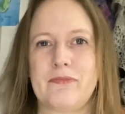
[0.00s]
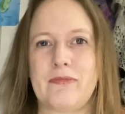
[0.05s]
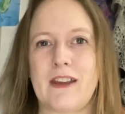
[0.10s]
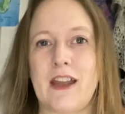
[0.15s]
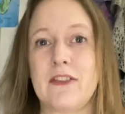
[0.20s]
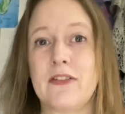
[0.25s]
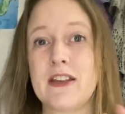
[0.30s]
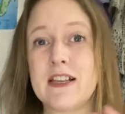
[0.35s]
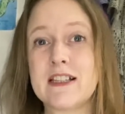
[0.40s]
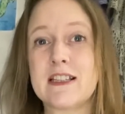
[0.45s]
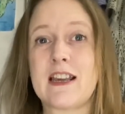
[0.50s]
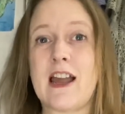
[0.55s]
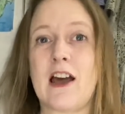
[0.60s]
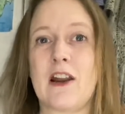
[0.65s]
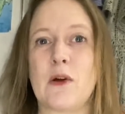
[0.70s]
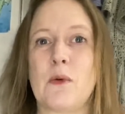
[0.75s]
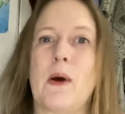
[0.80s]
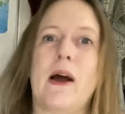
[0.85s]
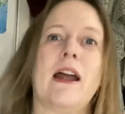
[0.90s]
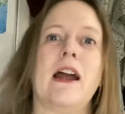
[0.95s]
this
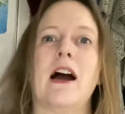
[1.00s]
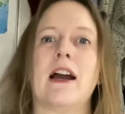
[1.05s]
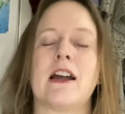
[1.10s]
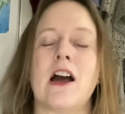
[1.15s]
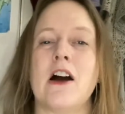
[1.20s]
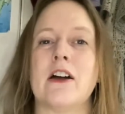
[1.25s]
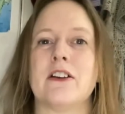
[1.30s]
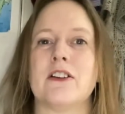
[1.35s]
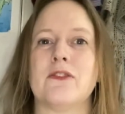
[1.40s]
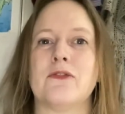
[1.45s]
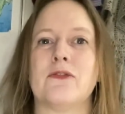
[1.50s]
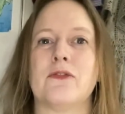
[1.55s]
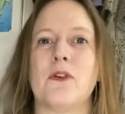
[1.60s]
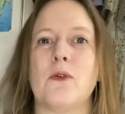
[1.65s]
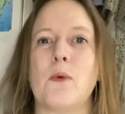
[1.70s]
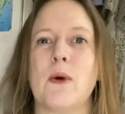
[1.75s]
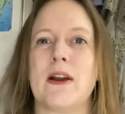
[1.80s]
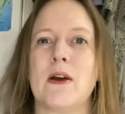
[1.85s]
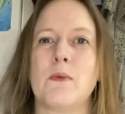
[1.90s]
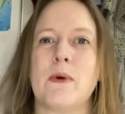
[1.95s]
colourway, I kind of,
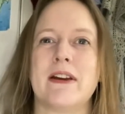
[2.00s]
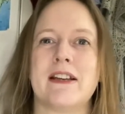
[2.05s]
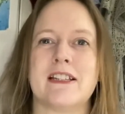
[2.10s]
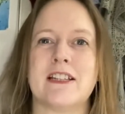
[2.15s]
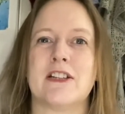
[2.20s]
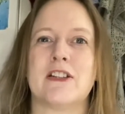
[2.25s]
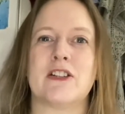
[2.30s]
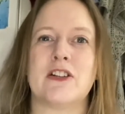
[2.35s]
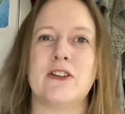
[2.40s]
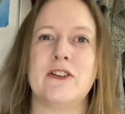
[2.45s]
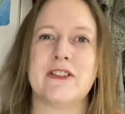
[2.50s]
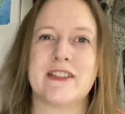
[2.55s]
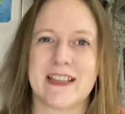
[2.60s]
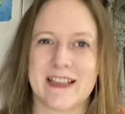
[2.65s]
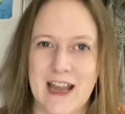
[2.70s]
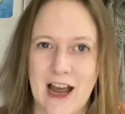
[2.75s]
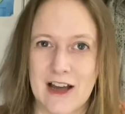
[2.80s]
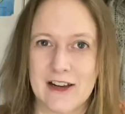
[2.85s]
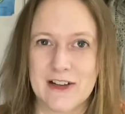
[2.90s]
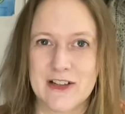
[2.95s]
when I went to choose the
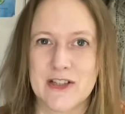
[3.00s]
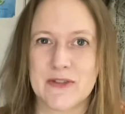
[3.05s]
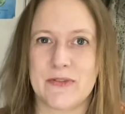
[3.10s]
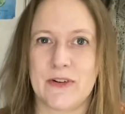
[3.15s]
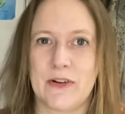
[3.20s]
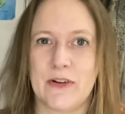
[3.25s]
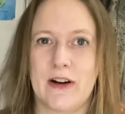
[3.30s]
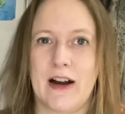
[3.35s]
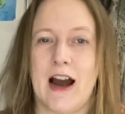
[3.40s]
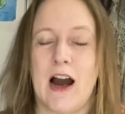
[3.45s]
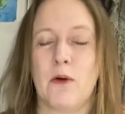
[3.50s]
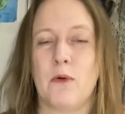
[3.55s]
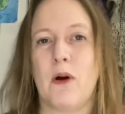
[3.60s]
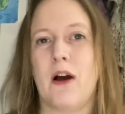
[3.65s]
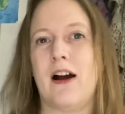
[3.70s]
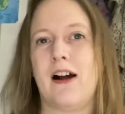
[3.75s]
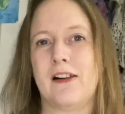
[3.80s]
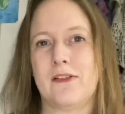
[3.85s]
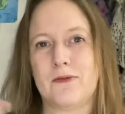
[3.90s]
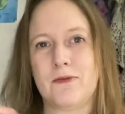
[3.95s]
colours for it,
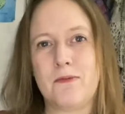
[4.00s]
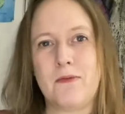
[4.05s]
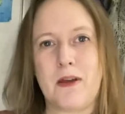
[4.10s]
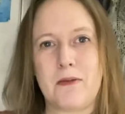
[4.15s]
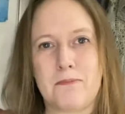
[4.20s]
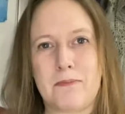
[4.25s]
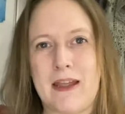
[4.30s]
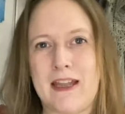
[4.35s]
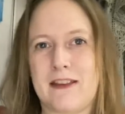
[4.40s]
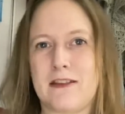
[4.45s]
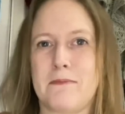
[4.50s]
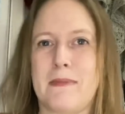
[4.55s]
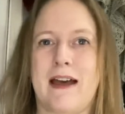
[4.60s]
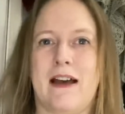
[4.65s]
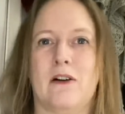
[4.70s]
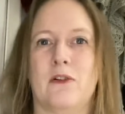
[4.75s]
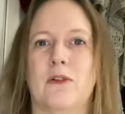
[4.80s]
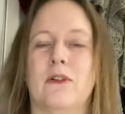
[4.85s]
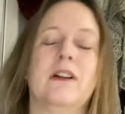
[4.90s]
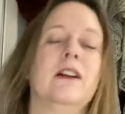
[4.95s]
I picked them
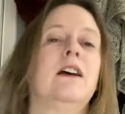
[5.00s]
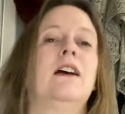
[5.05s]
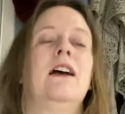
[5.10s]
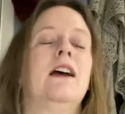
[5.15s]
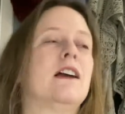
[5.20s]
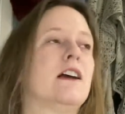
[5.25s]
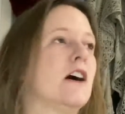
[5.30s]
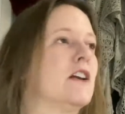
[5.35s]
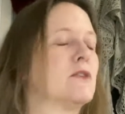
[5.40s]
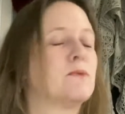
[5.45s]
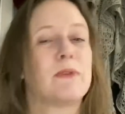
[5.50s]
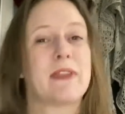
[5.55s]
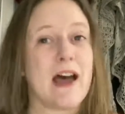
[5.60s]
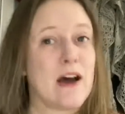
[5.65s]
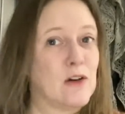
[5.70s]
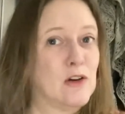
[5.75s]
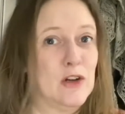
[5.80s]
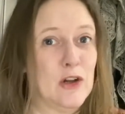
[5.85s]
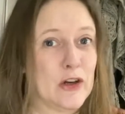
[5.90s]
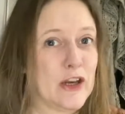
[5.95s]
out kind of
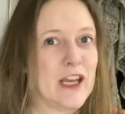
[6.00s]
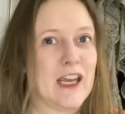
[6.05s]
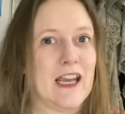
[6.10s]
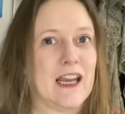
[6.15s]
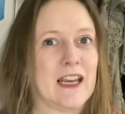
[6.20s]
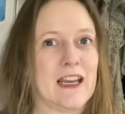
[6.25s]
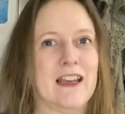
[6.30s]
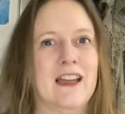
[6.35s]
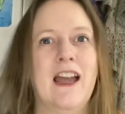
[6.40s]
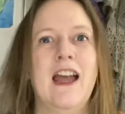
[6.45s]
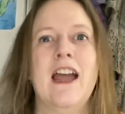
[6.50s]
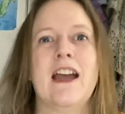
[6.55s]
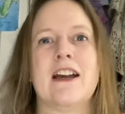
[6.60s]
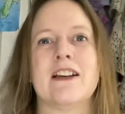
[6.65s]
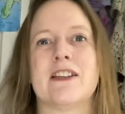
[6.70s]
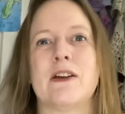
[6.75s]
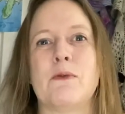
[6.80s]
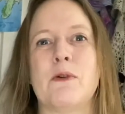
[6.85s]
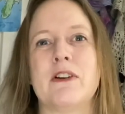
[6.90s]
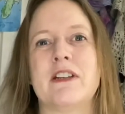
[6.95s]
without looking, because
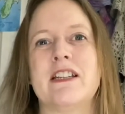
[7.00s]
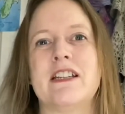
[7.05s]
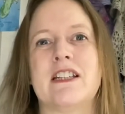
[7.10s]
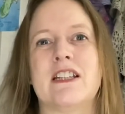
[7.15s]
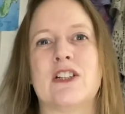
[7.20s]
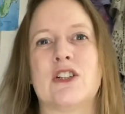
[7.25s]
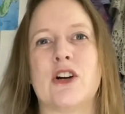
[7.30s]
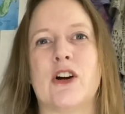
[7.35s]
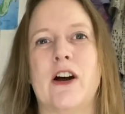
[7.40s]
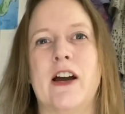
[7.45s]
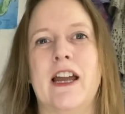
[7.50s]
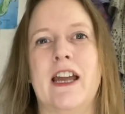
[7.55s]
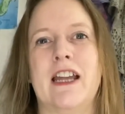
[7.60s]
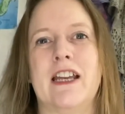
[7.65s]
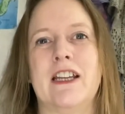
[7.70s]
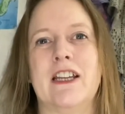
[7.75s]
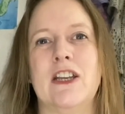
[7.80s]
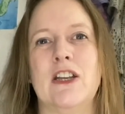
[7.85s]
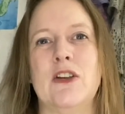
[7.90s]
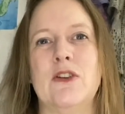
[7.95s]
I wanted to try
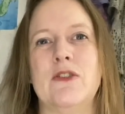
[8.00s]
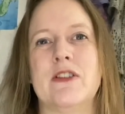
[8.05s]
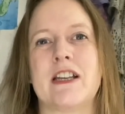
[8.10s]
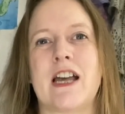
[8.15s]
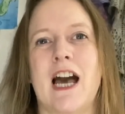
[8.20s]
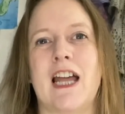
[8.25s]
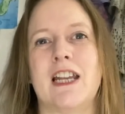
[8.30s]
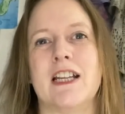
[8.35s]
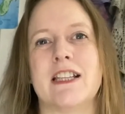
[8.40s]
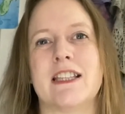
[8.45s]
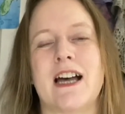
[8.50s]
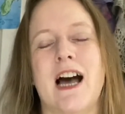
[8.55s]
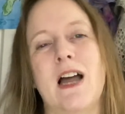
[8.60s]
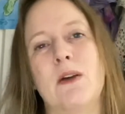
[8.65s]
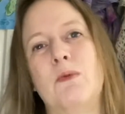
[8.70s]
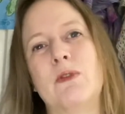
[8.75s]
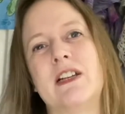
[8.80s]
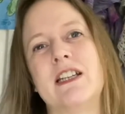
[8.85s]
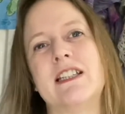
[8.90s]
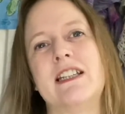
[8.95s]
and use colours that I
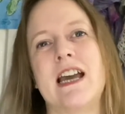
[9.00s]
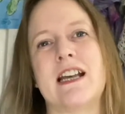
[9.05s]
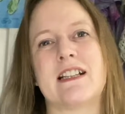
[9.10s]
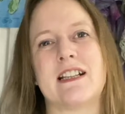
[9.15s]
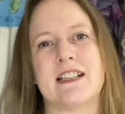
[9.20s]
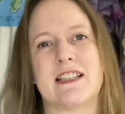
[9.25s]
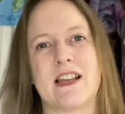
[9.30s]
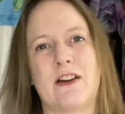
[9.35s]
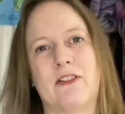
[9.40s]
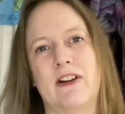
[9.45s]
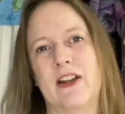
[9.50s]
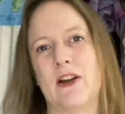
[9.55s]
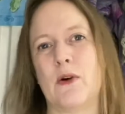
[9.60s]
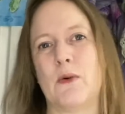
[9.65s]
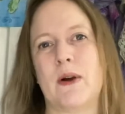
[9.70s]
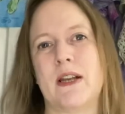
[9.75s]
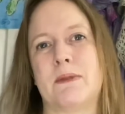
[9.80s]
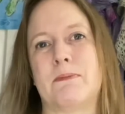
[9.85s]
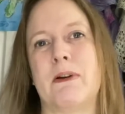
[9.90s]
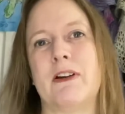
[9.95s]
wouldn't necessarily
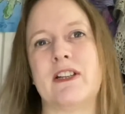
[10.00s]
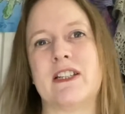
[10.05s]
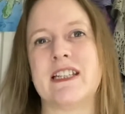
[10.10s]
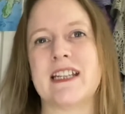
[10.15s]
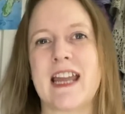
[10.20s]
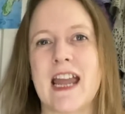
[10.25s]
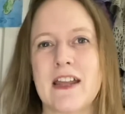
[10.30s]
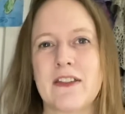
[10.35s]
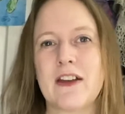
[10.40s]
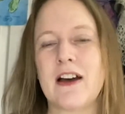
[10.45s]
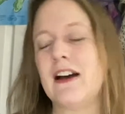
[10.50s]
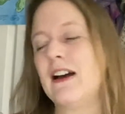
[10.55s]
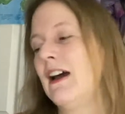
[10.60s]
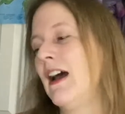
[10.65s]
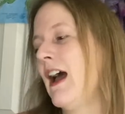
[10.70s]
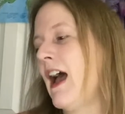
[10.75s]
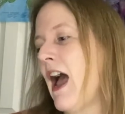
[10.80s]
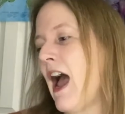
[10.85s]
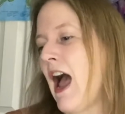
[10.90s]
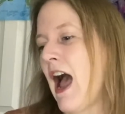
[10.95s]
always put together.
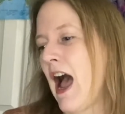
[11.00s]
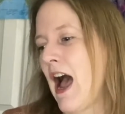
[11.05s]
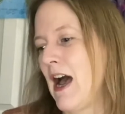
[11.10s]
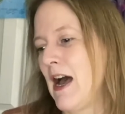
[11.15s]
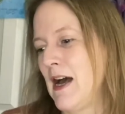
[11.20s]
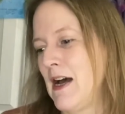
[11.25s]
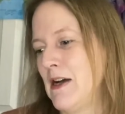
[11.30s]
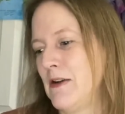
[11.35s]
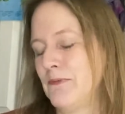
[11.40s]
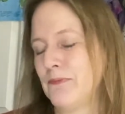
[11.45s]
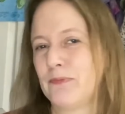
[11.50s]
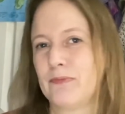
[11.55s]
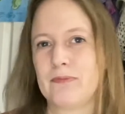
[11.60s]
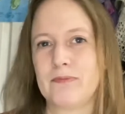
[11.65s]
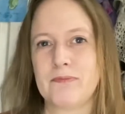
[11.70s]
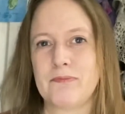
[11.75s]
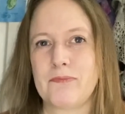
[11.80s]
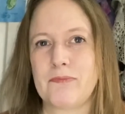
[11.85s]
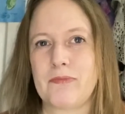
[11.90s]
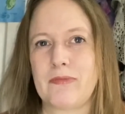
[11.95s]
There
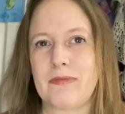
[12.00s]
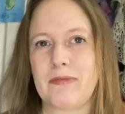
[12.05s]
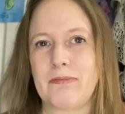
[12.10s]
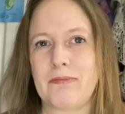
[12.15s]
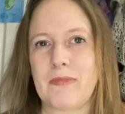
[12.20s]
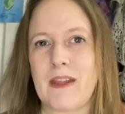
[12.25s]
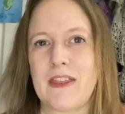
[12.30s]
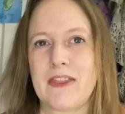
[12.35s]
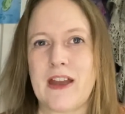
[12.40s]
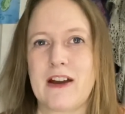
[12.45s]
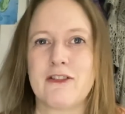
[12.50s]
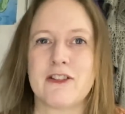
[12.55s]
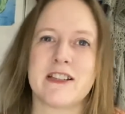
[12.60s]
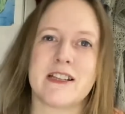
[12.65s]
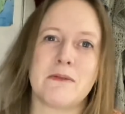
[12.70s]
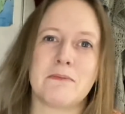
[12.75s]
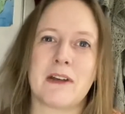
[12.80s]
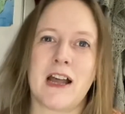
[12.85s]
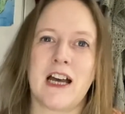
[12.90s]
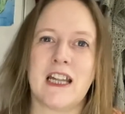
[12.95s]
are
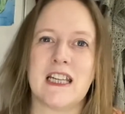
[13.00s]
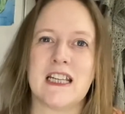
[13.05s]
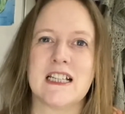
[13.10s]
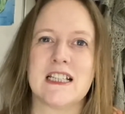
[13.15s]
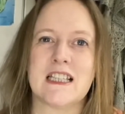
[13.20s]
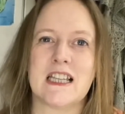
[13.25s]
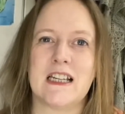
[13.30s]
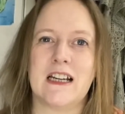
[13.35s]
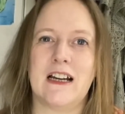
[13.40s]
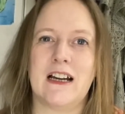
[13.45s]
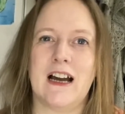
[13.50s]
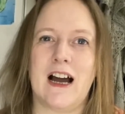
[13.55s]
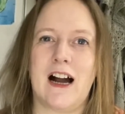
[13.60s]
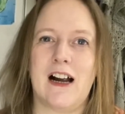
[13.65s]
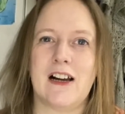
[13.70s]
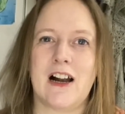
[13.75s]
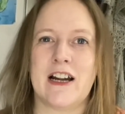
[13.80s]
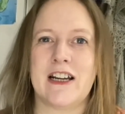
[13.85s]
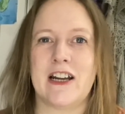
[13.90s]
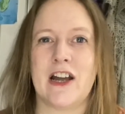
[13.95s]
some colours that
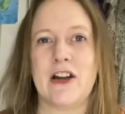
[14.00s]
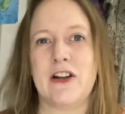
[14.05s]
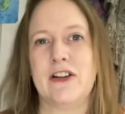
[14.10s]
I know